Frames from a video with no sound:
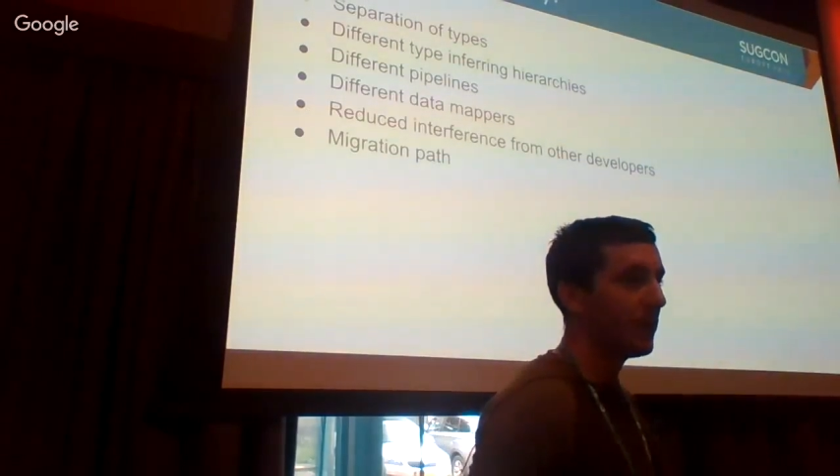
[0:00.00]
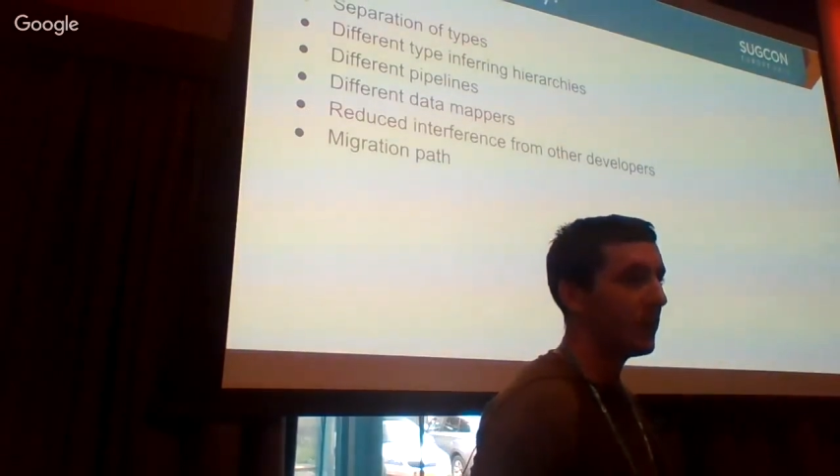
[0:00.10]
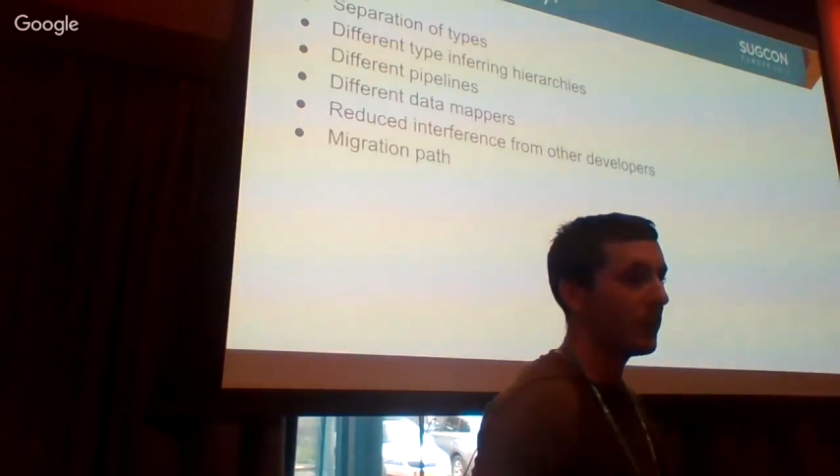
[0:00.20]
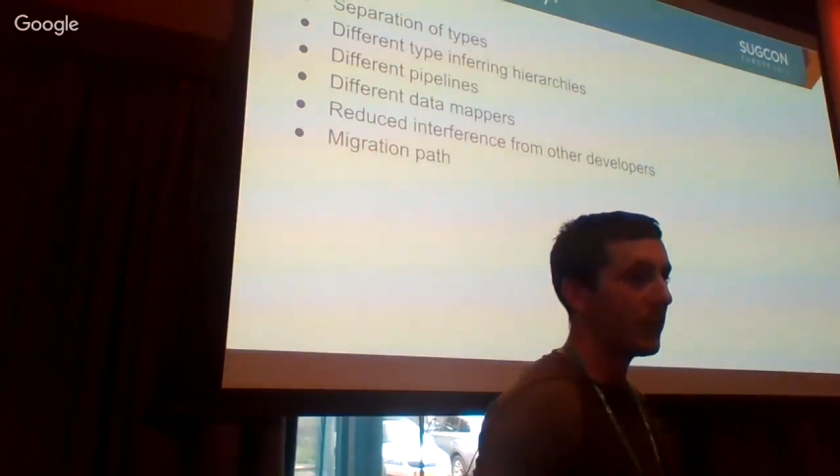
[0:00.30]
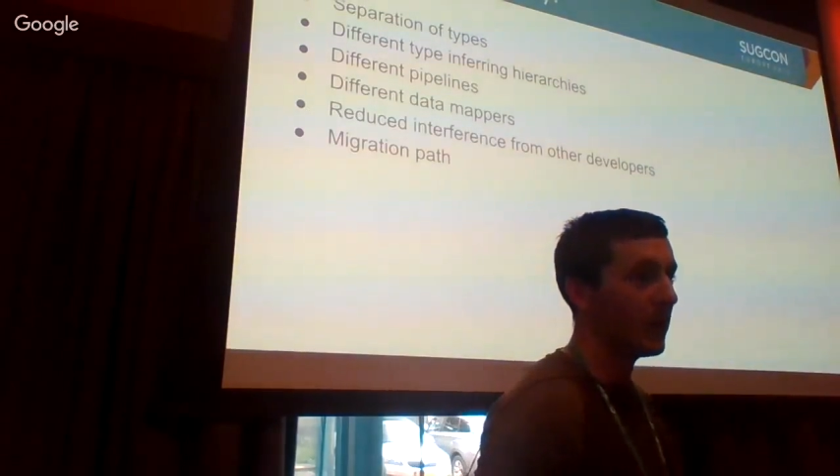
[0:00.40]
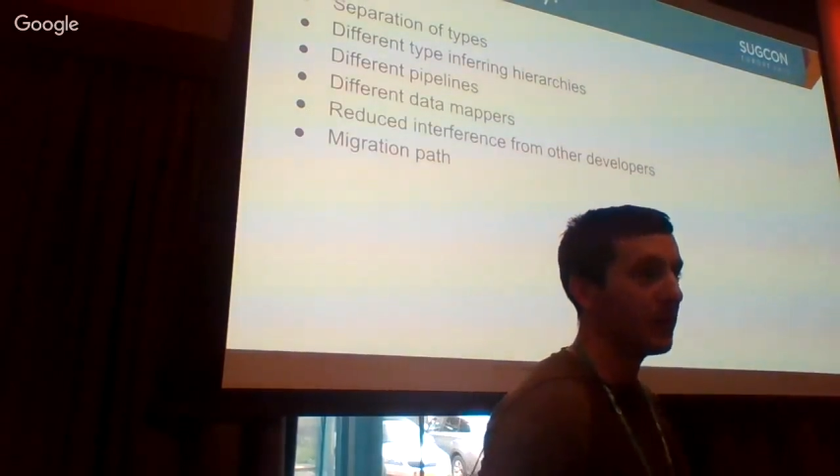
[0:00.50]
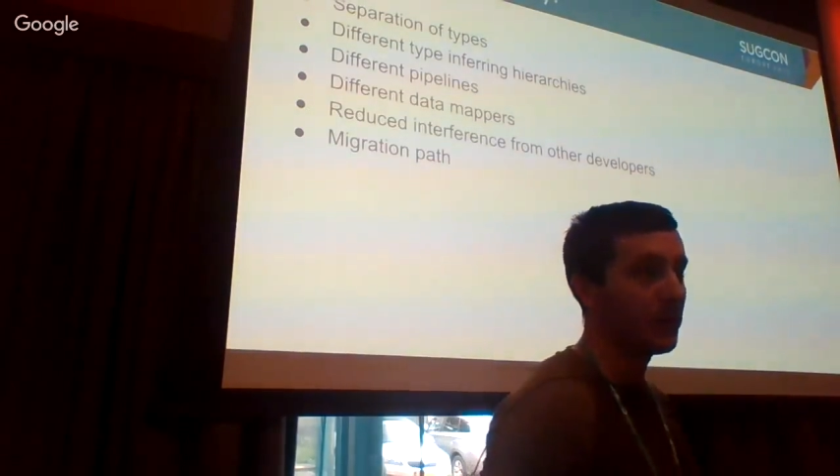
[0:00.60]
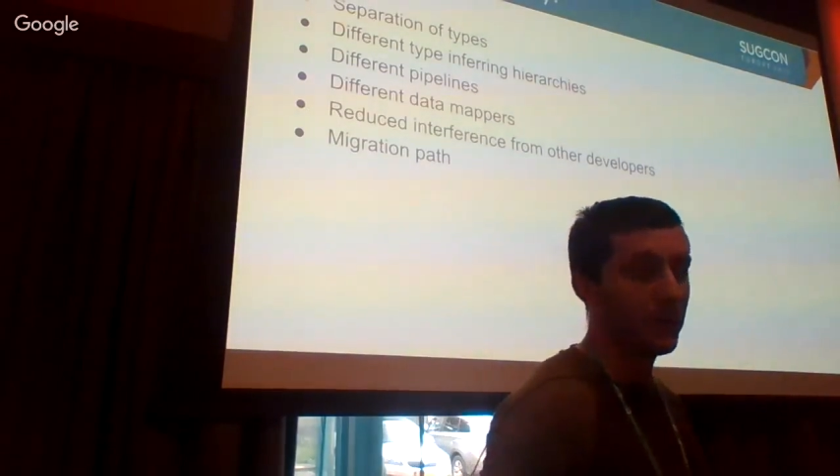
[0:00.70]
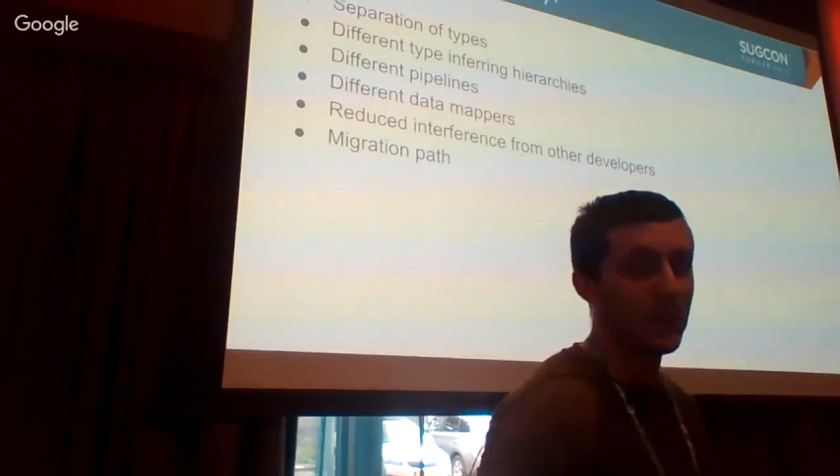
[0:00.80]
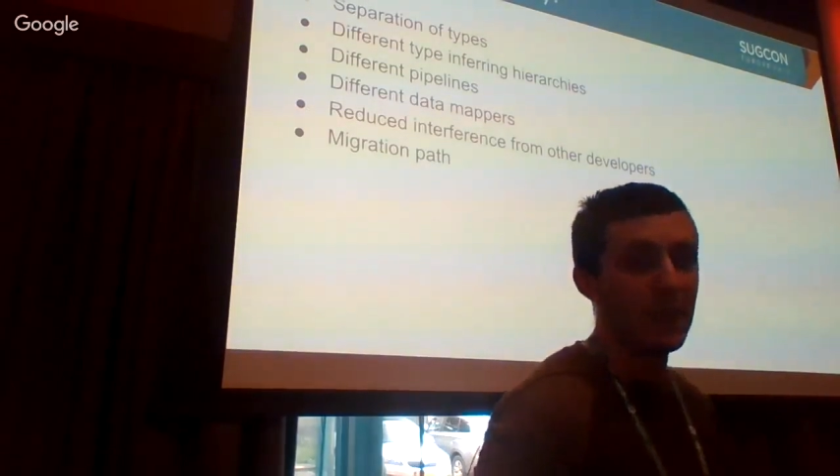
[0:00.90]
You're not going to
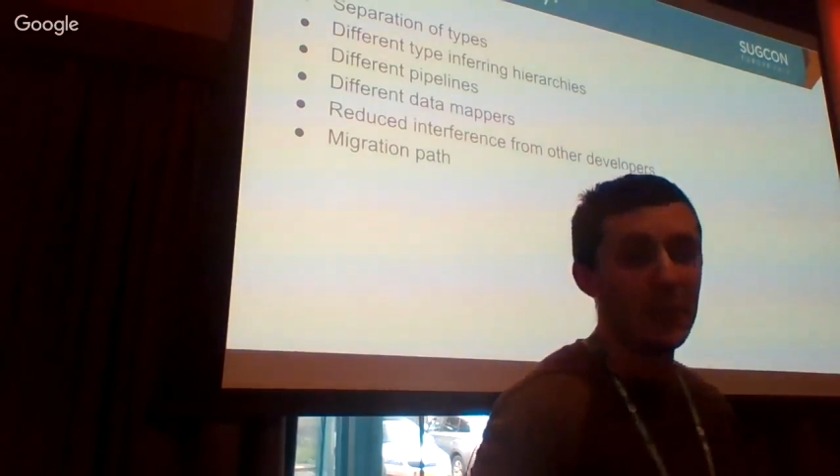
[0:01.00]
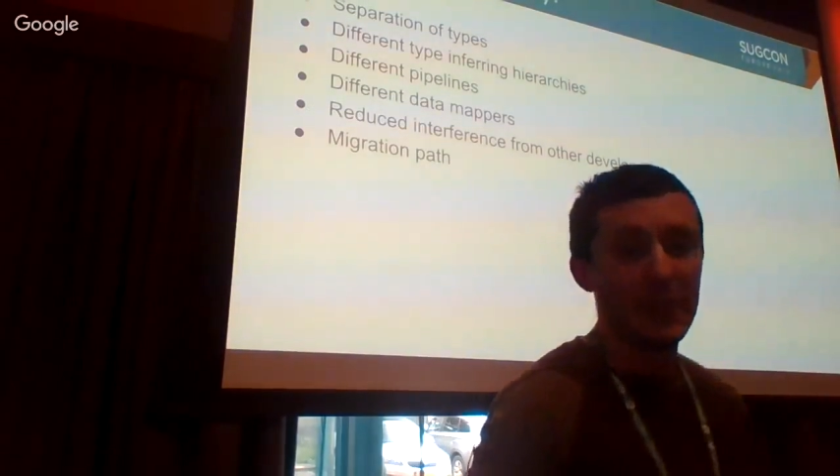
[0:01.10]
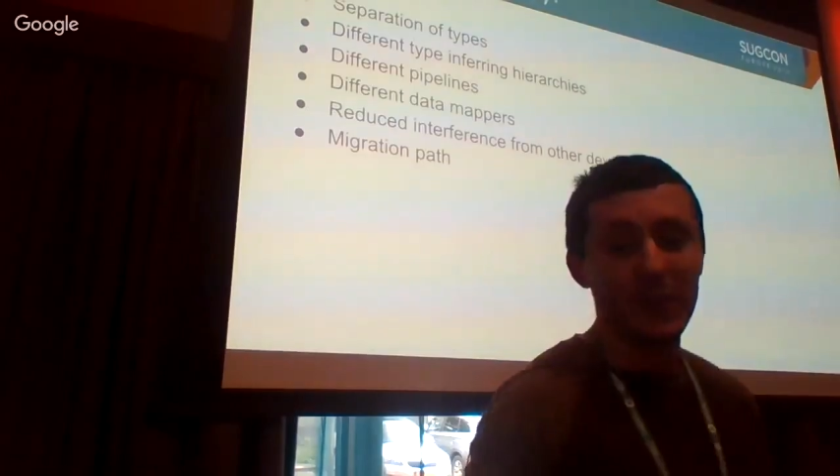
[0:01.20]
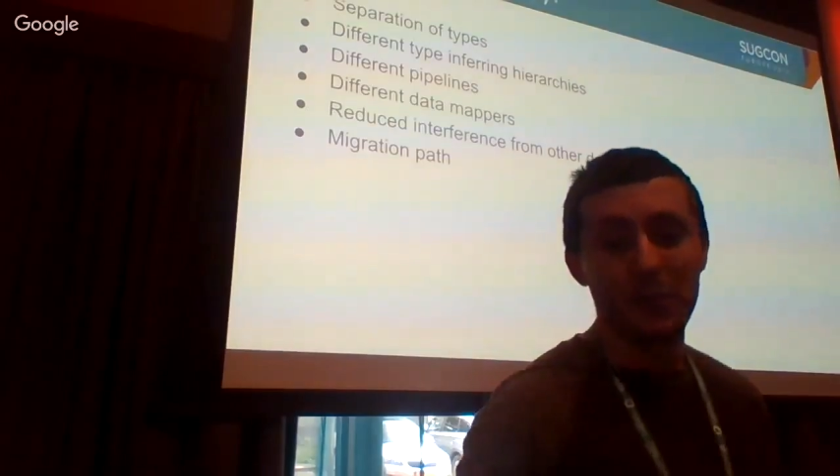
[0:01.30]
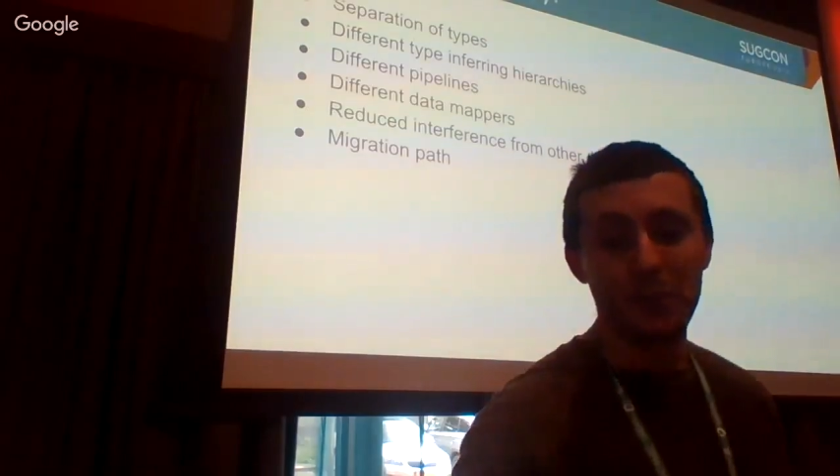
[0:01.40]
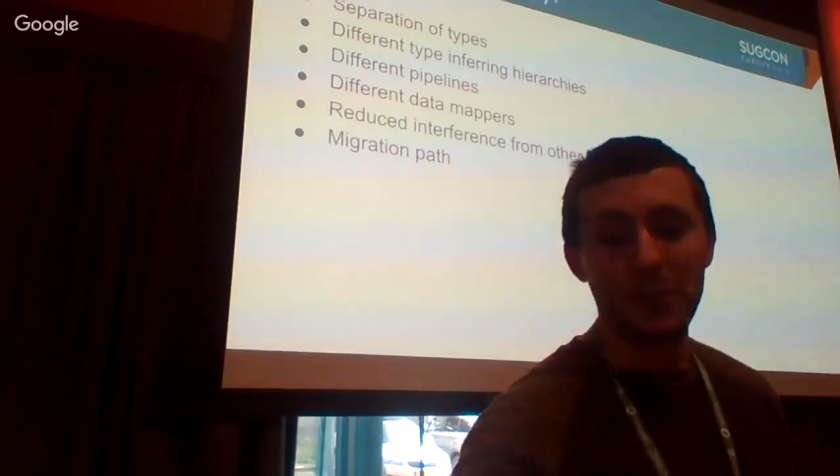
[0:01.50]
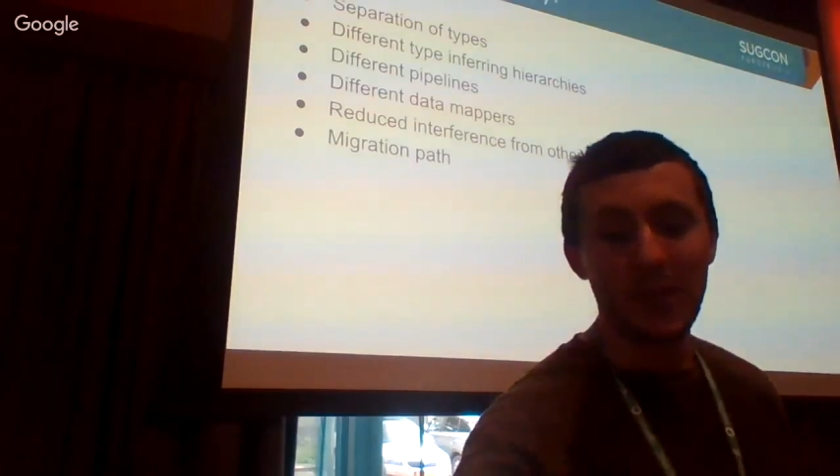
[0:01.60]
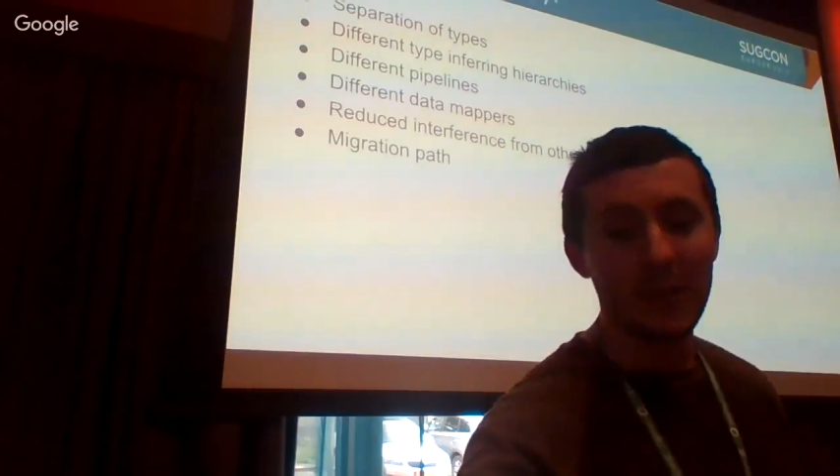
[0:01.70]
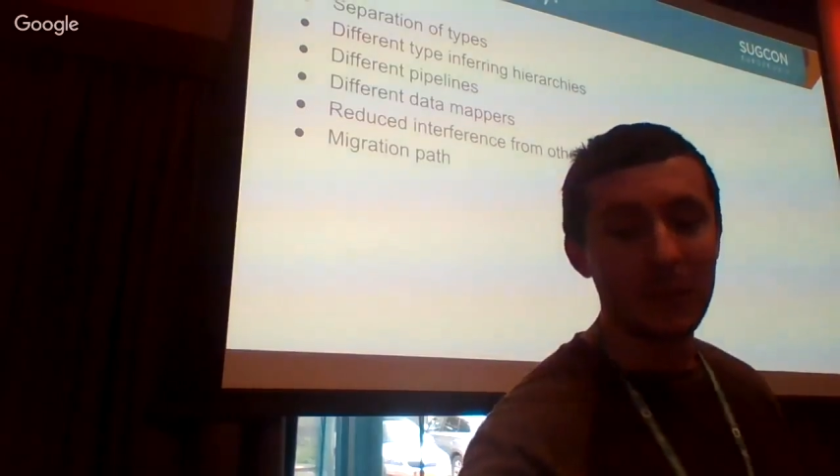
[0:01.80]
have